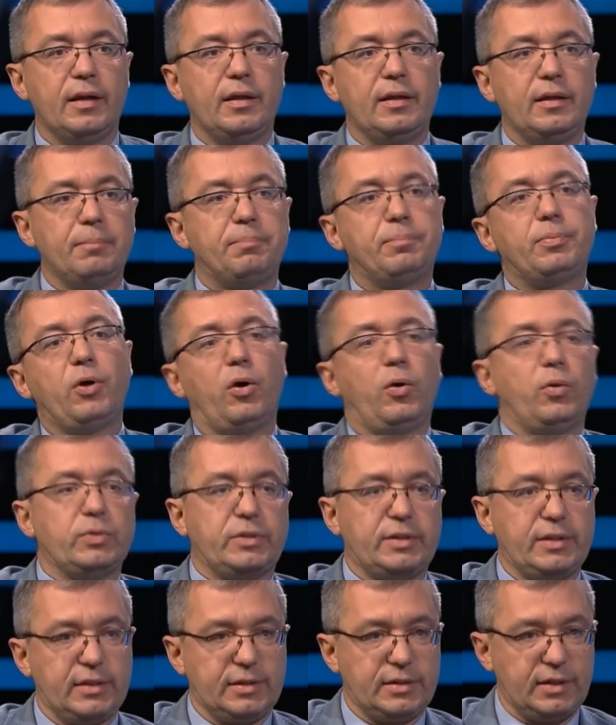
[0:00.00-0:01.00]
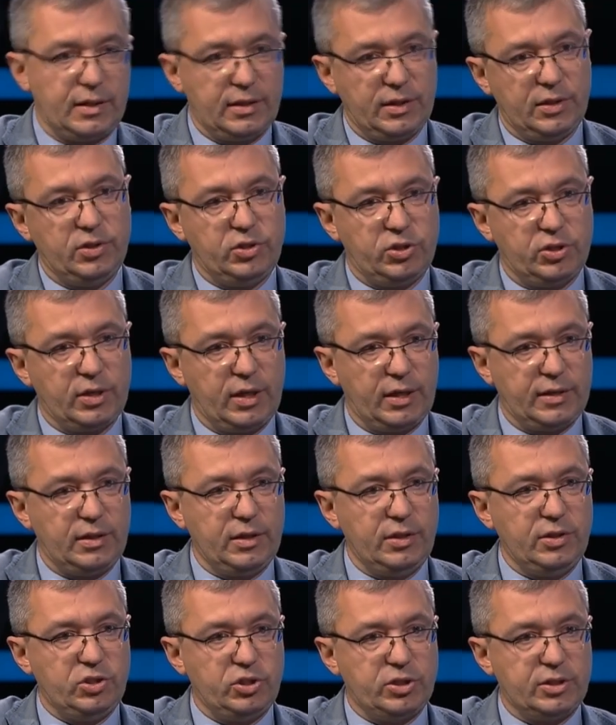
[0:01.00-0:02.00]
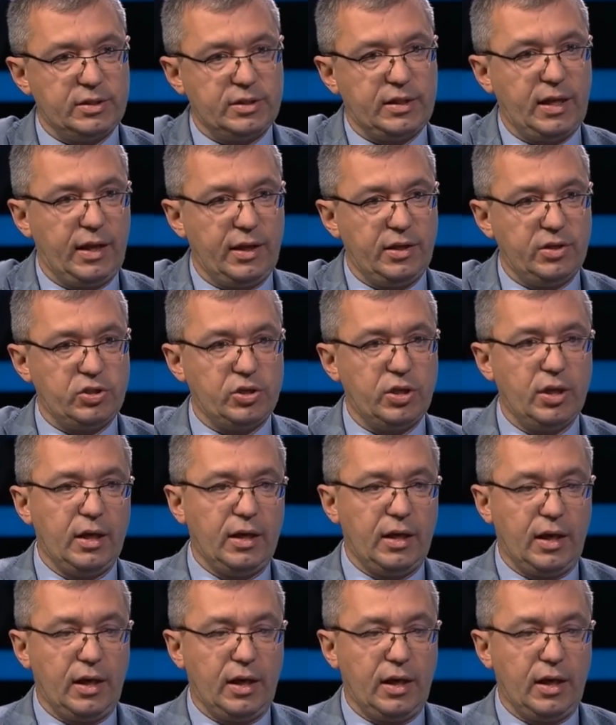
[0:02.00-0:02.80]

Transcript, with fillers: the process and each, at each stage.